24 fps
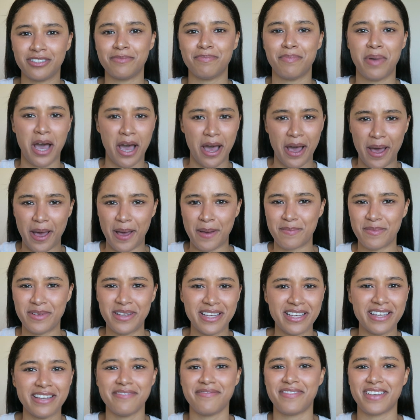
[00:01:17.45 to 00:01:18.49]
perm,
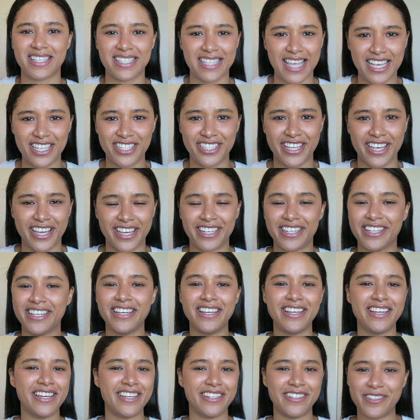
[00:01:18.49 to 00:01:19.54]
fixation,
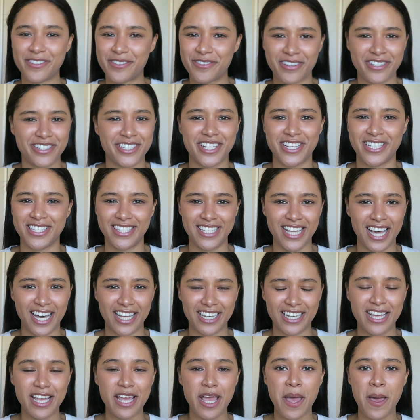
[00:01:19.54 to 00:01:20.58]
nutrition,
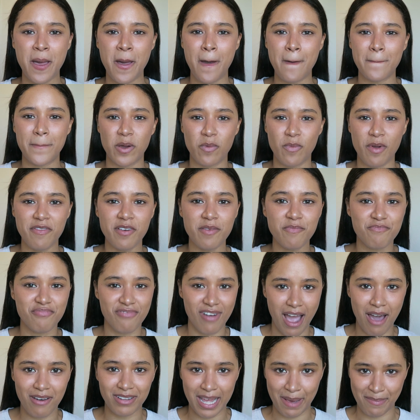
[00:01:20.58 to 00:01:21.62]
done. But with a
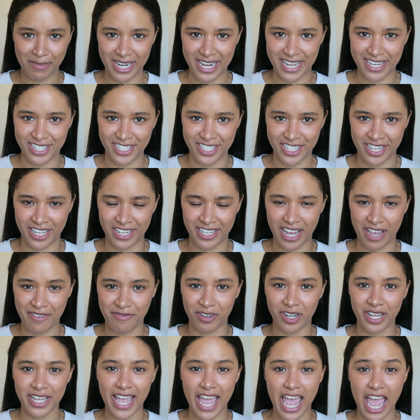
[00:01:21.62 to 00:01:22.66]
brow lamination, I
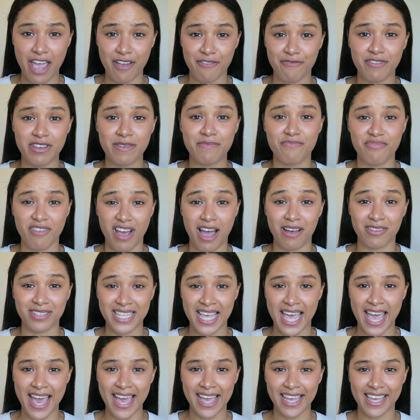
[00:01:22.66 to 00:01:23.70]
feel like every brow
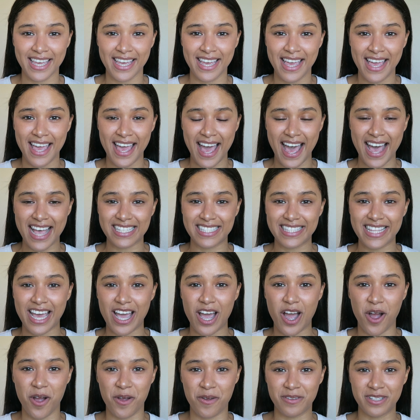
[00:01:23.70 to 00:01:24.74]
tech has
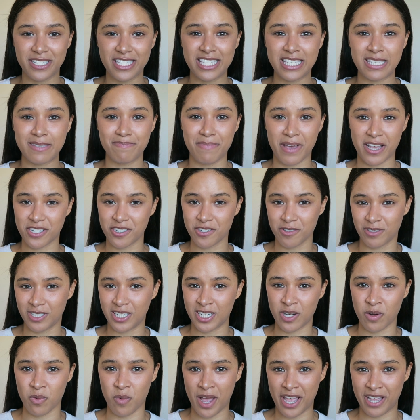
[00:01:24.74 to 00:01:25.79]
their own special
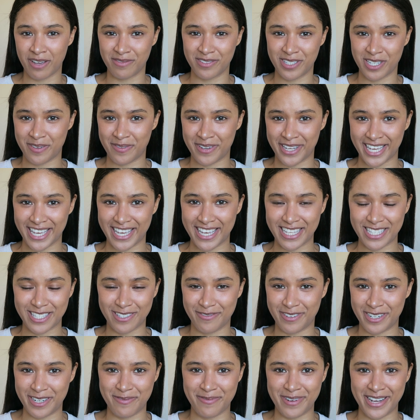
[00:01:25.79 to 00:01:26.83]
little way of doing it. It's
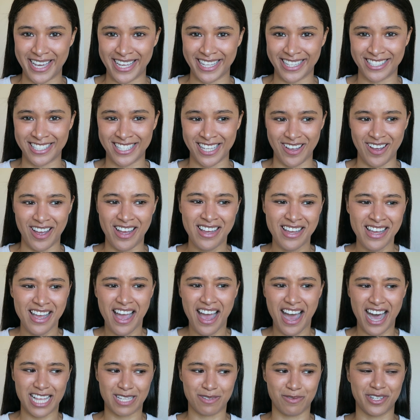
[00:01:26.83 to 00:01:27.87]
really weird. So
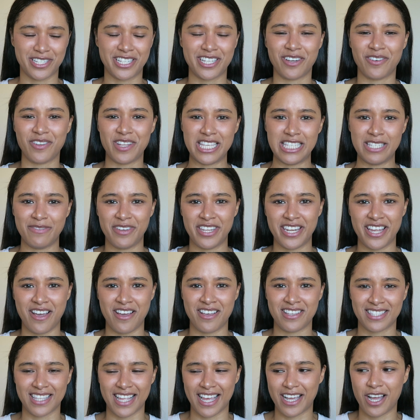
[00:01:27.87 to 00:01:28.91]
I was watching all these
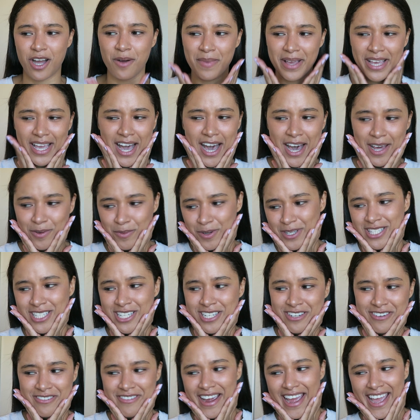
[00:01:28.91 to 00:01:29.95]
videos like, oh my god, what's
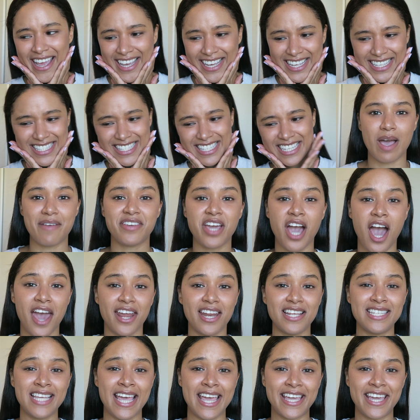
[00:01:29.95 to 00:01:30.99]
correct? I've
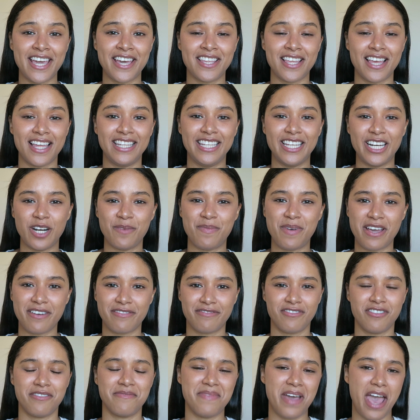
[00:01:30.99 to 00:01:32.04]
kind of taken a little bit
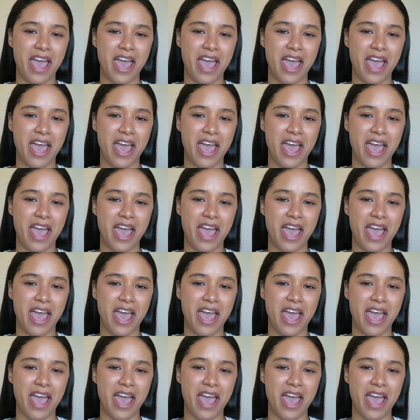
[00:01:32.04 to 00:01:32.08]
from